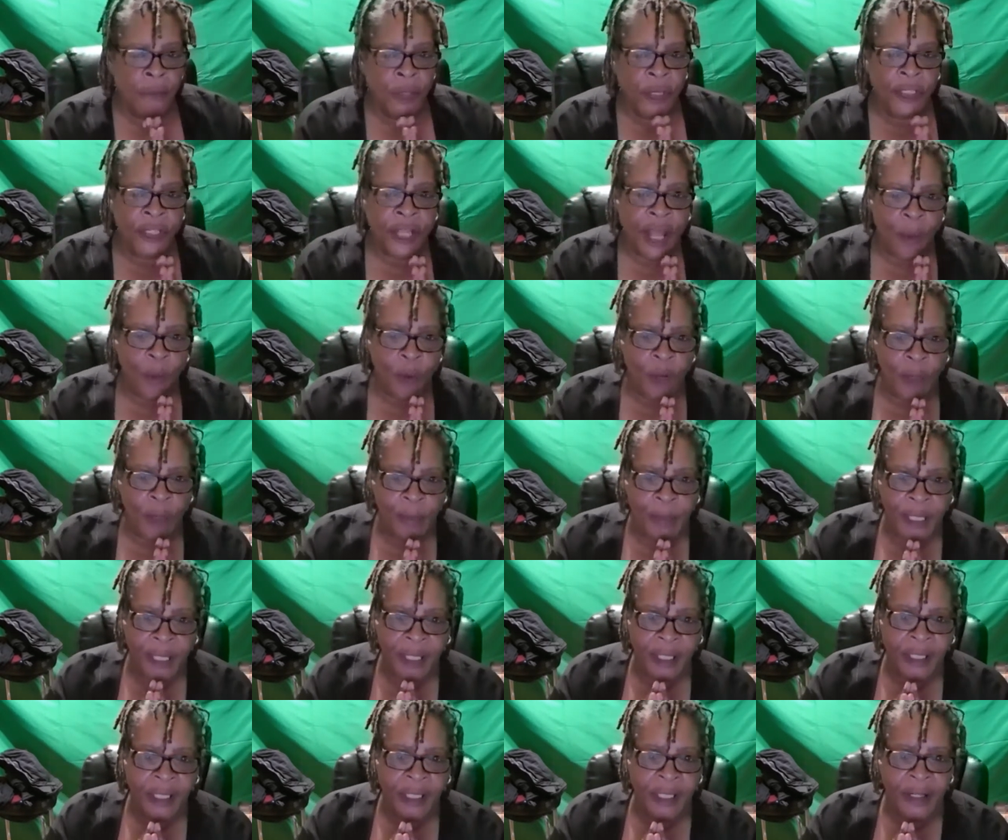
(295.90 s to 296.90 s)
She says, I want to
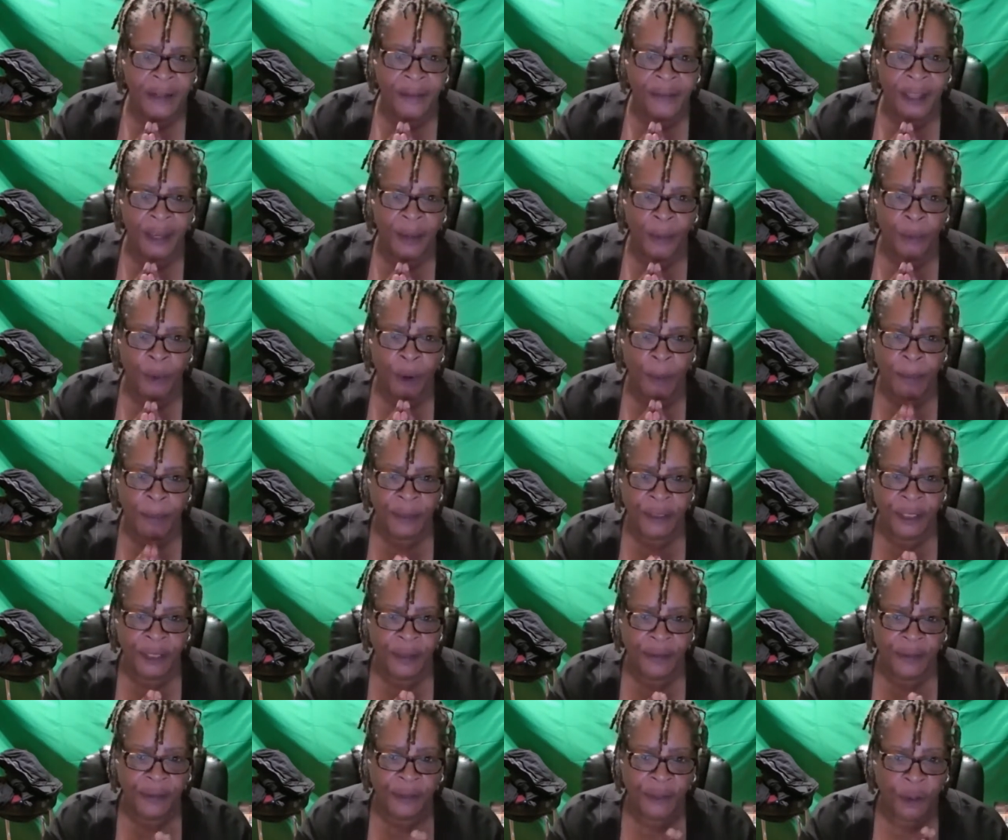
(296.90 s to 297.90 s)
be clear that
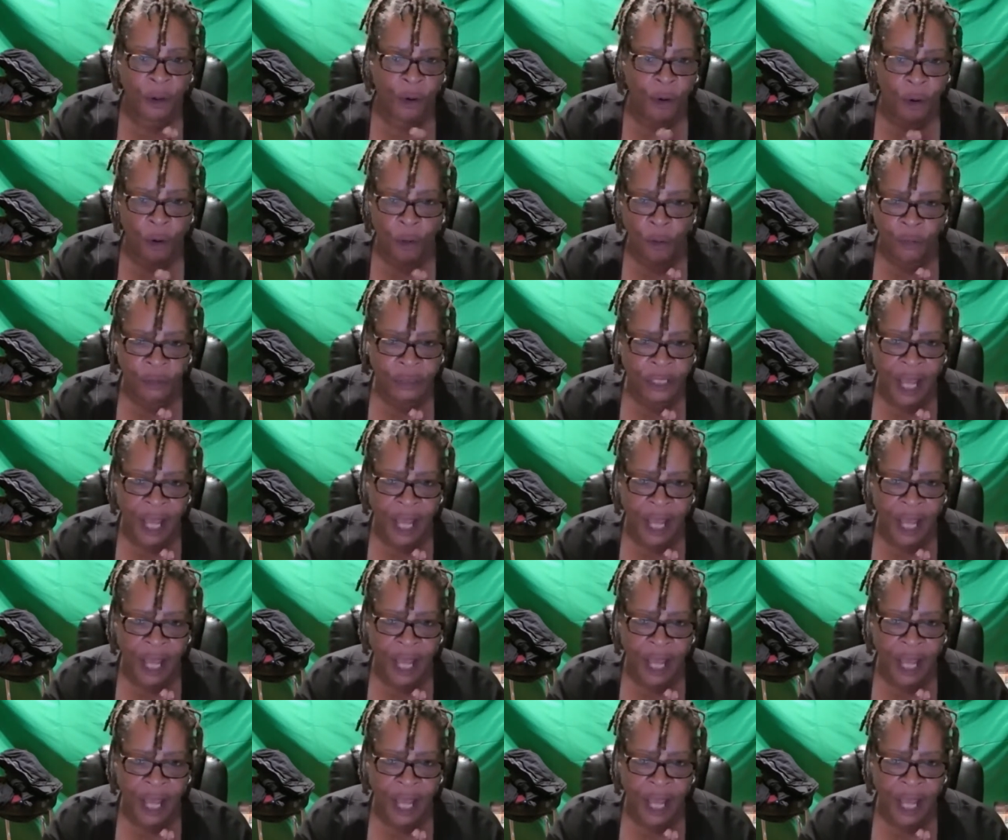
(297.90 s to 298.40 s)
Representative Yoho's